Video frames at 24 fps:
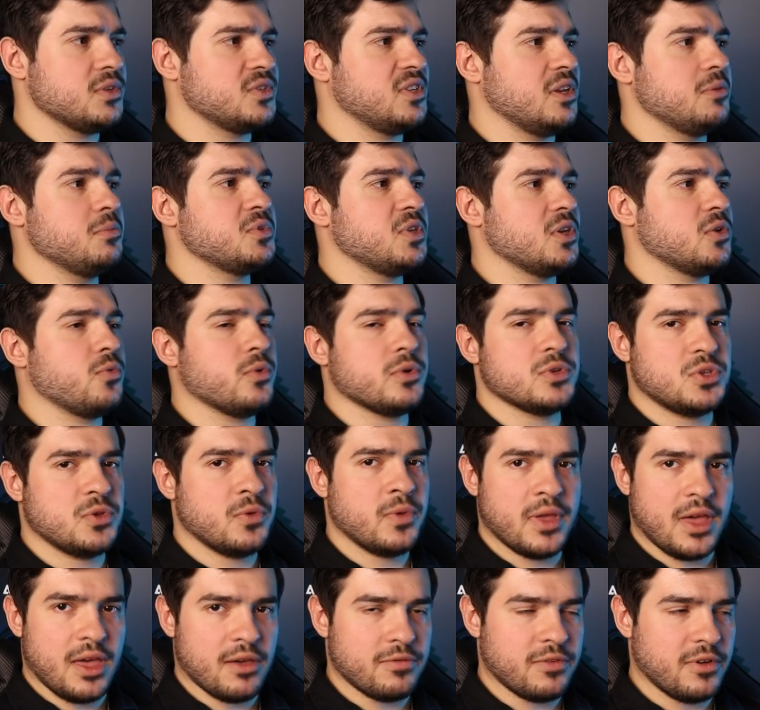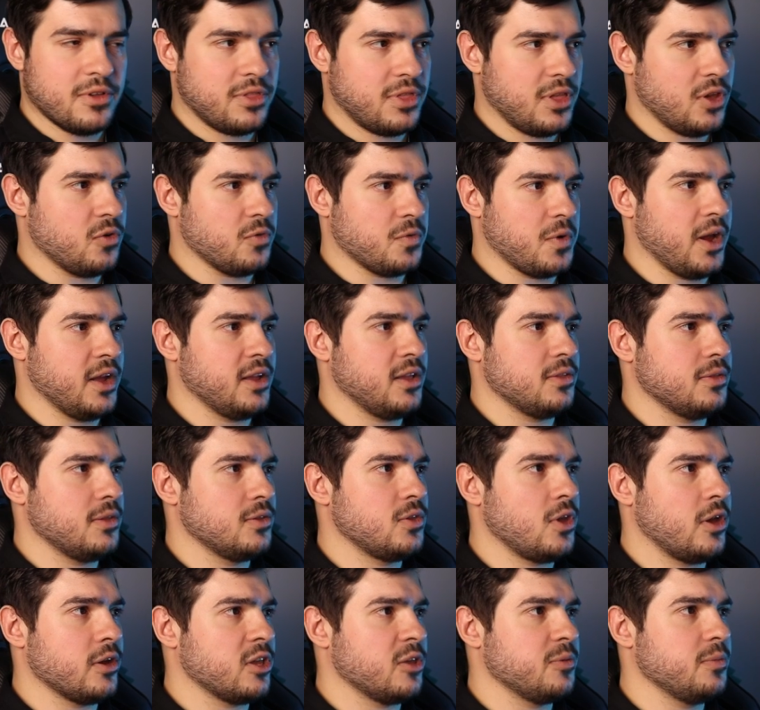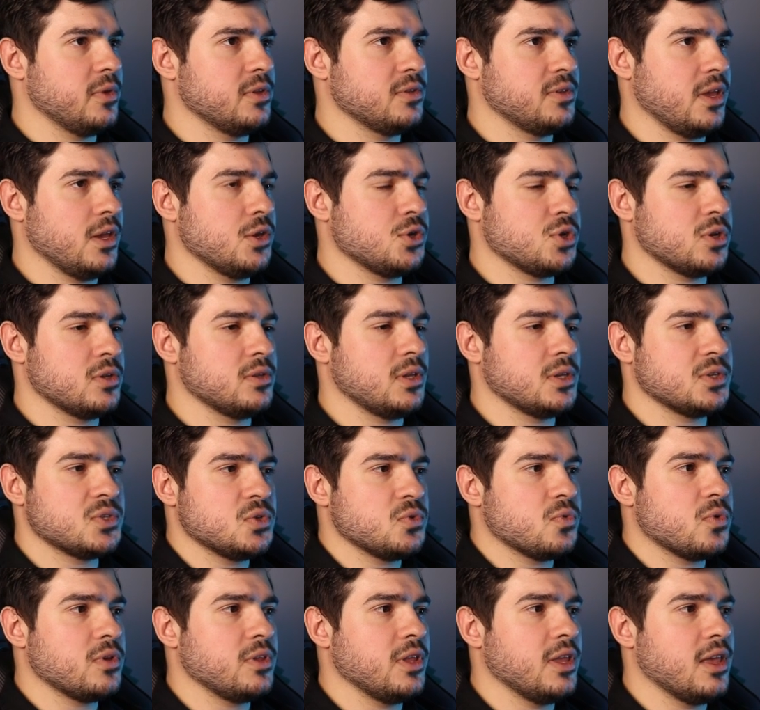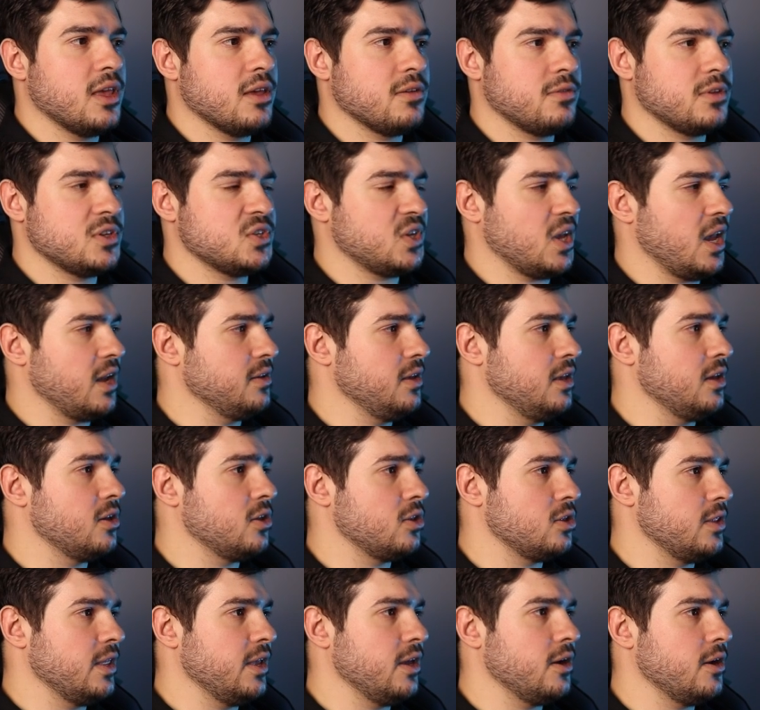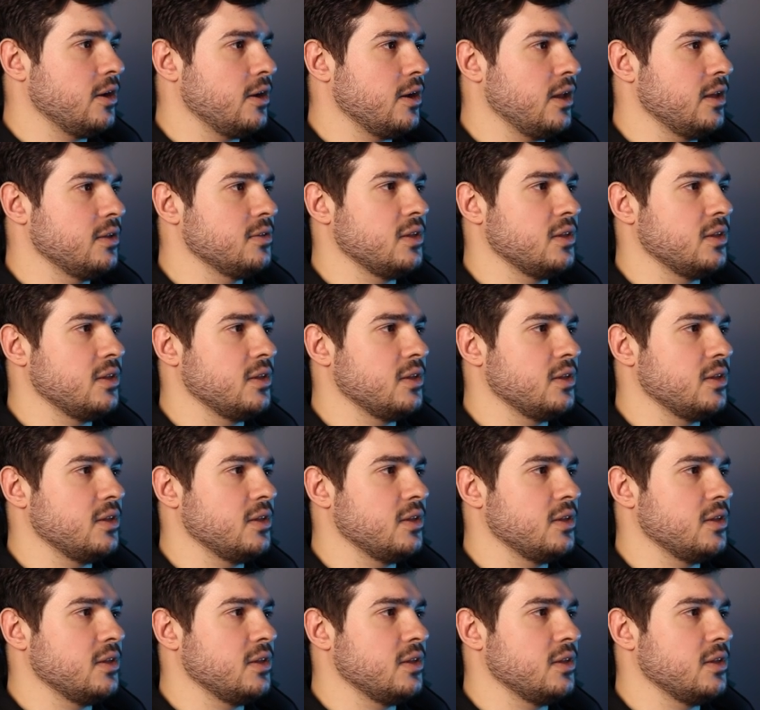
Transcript: Well, it seems like we're doing everything right, and the documentation doesn't really give us any clear